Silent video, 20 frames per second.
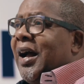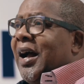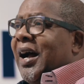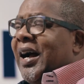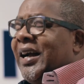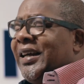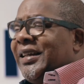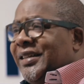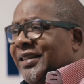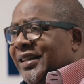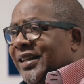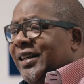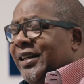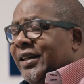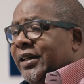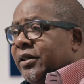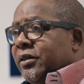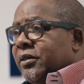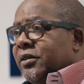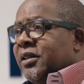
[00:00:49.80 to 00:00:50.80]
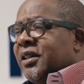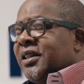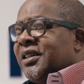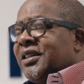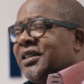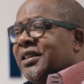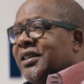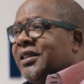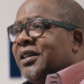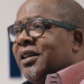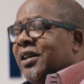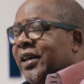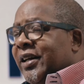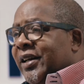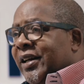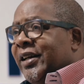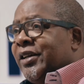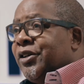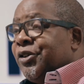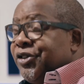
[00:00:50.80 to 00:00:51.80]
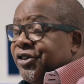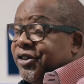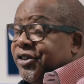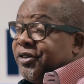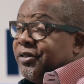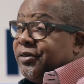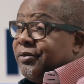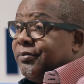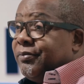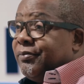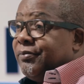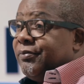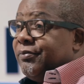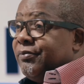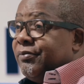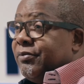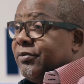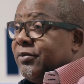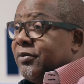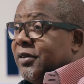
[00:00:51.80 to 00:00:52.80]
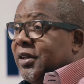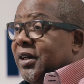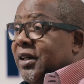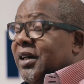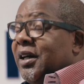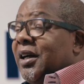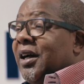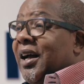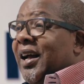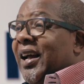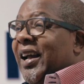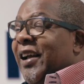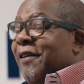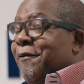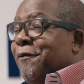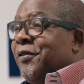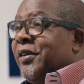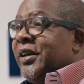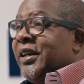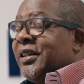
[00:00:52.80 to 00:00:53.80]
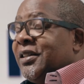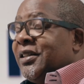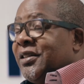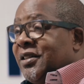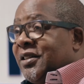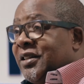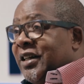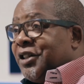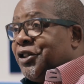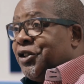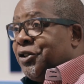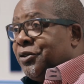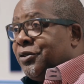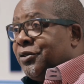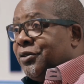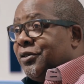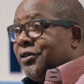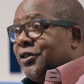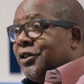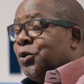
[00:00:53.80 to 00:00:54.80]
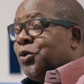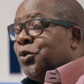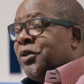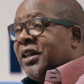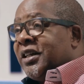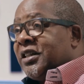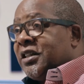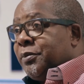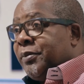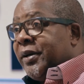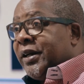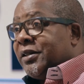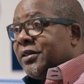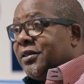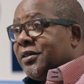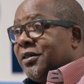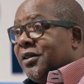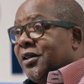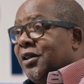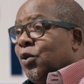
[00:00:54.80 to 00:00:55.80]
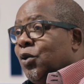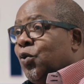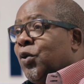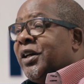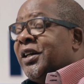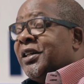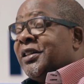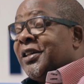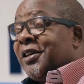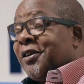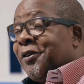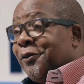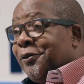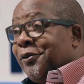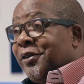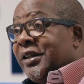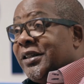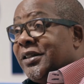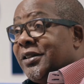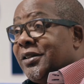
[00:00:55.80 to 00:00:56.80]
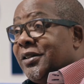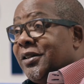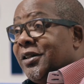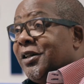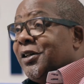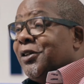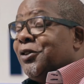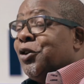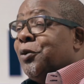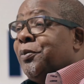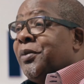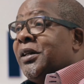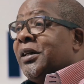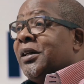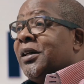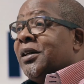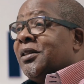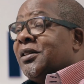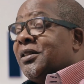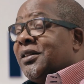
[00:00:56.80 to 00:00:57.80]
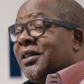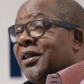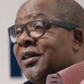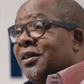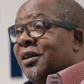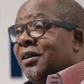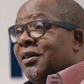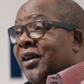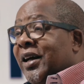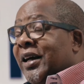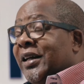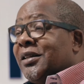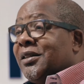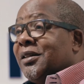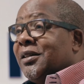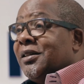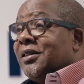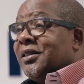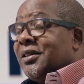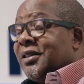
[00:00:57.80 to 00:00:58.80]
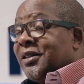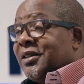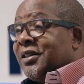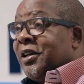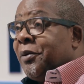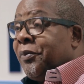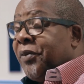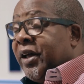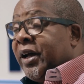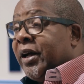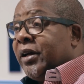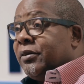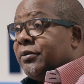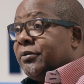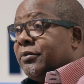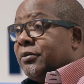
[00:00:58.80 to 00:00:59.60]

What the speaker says: Ideally, in a city like Lagos, every intersection you would expect where there's a conflict to be a signal light system there.